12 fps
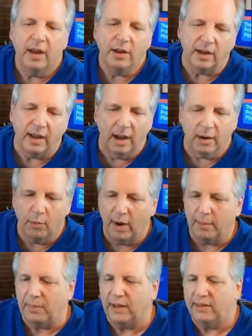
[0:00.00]
You can't
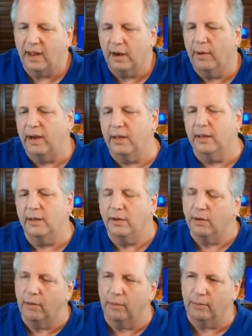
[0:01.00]
quite meet that gradient. You
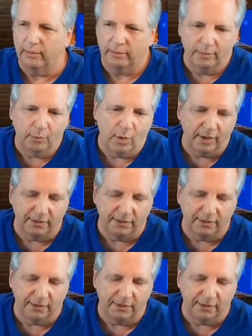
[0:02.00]
don't want to